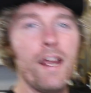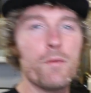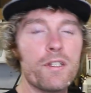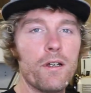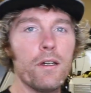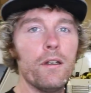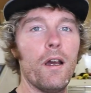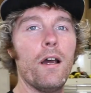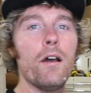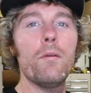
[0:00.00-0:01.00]
Amazon.
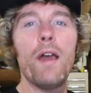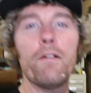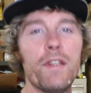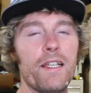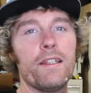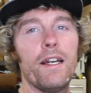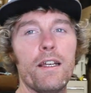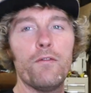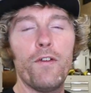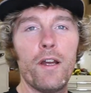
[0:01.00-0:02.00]
Everything that I
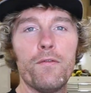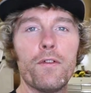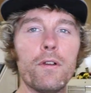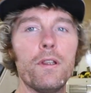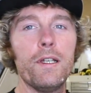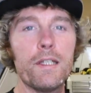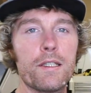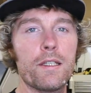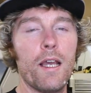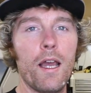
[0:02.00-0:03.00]
can find for
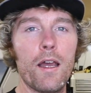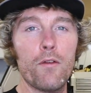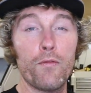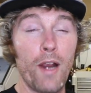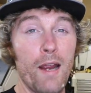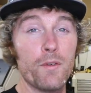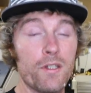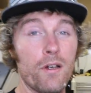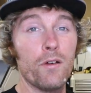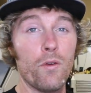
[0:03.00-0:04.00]
links for
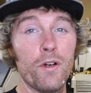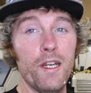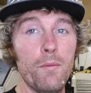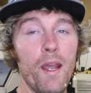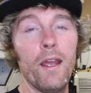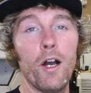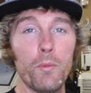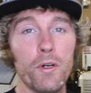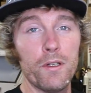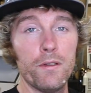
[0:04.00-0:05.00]
Amazon or eBay,
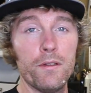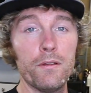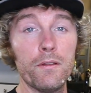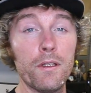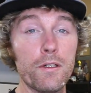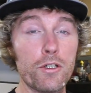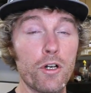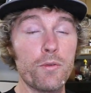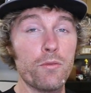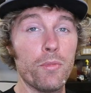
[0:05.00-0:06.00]
I'll put in the
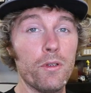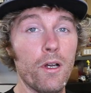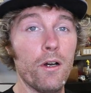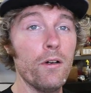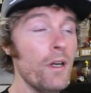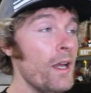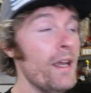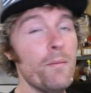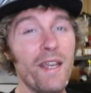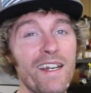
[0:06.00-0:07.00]
description below.
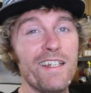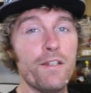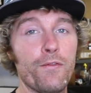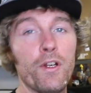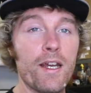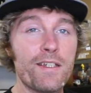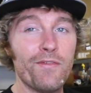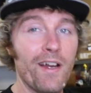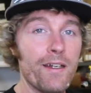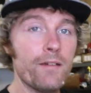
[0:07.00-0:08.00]
Make it easy for you guys to
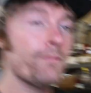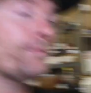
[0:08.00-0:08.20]
find it.